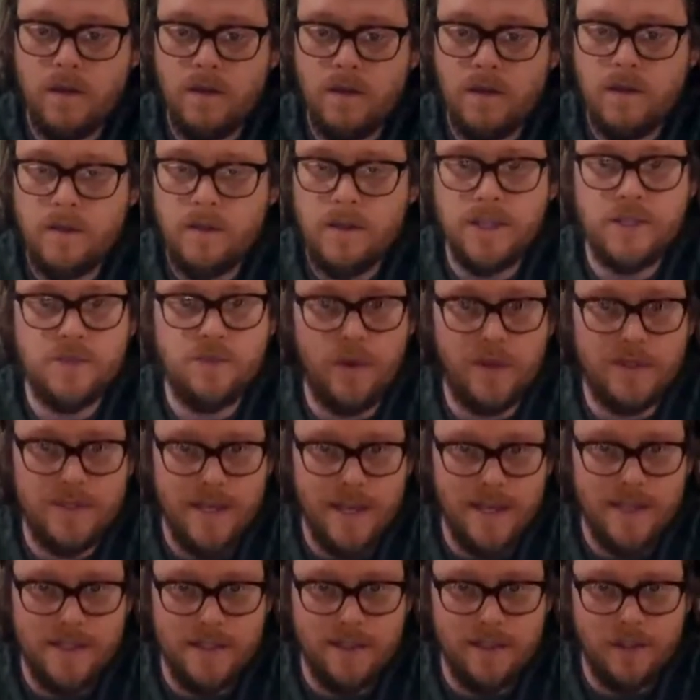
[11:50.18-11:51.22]
this one
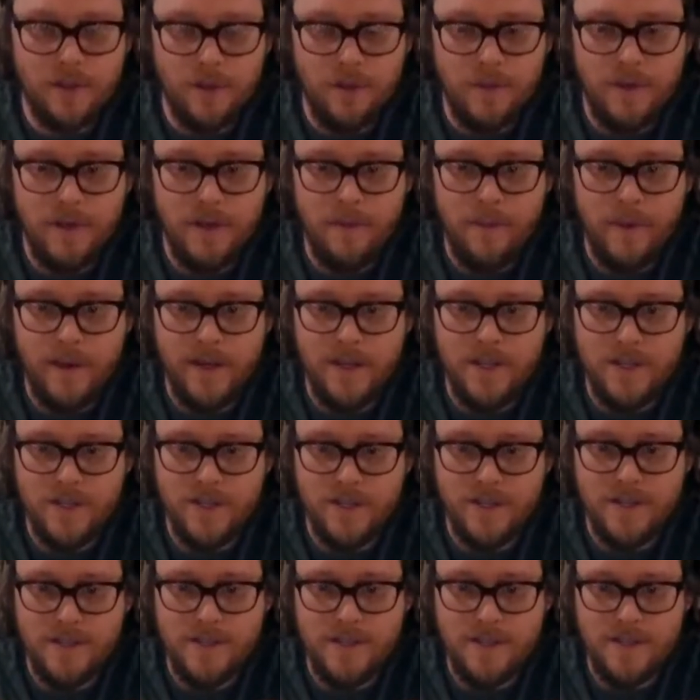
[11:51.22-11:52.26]
takes a little bit of
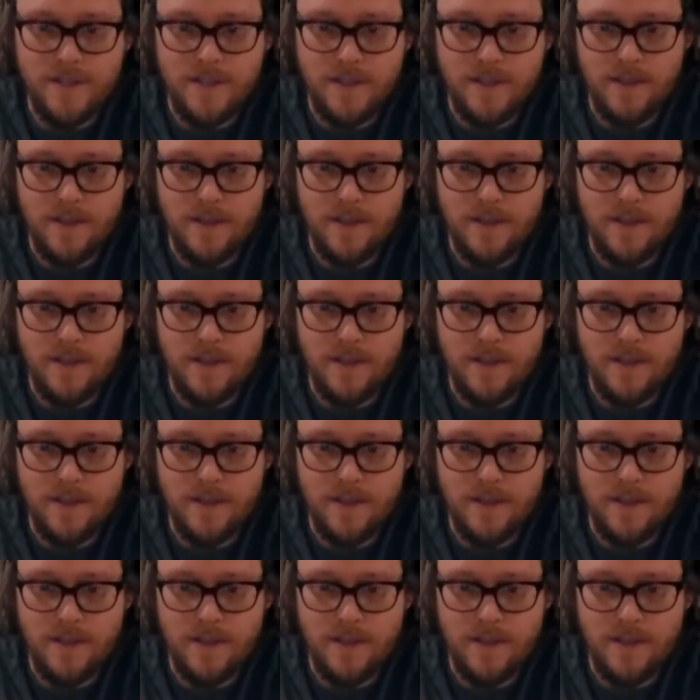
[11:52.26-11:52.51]
patience,